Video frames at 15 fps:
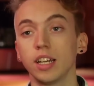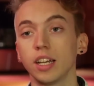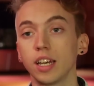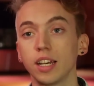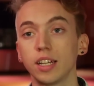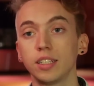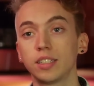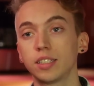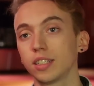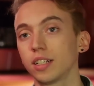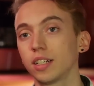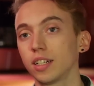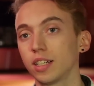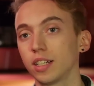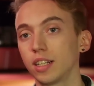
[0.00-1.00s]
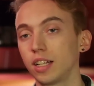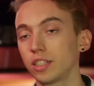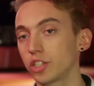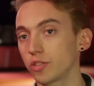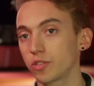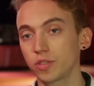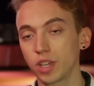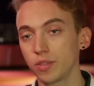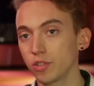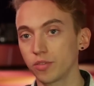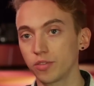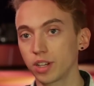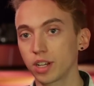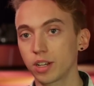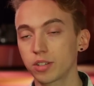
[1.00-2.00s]
And I'll just give you
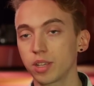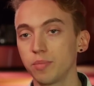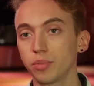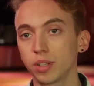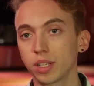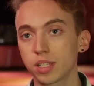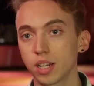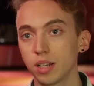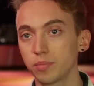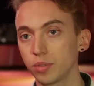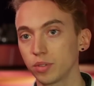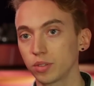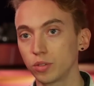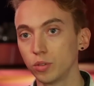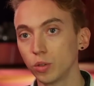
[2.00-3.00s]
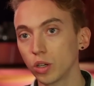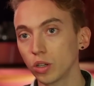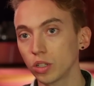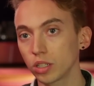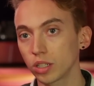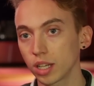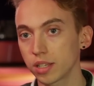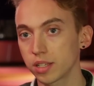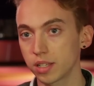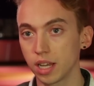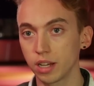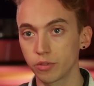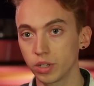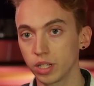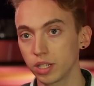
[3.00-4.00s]
a very simple example. Google has
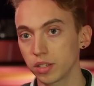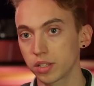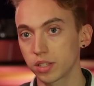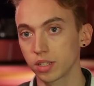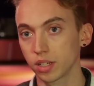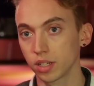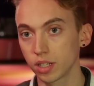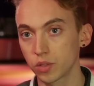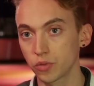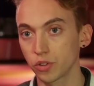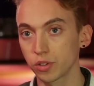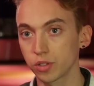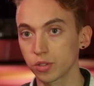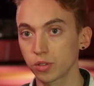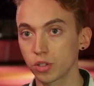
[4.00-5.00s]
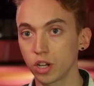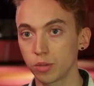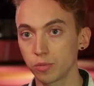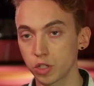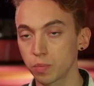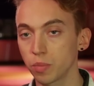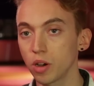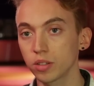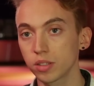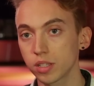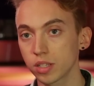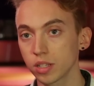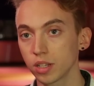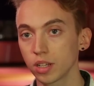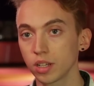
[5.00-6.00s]
now released its first autonomous
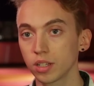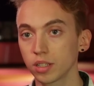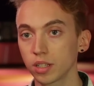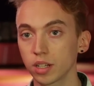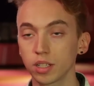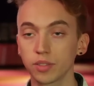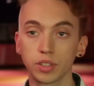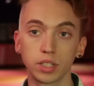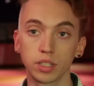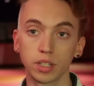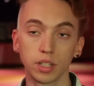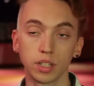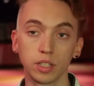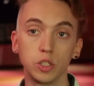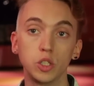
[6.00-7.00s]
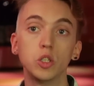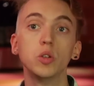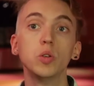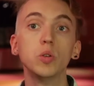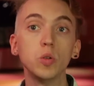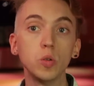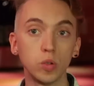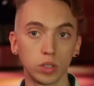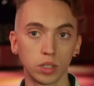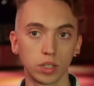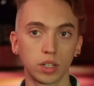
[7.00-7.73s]
pods. They're even new.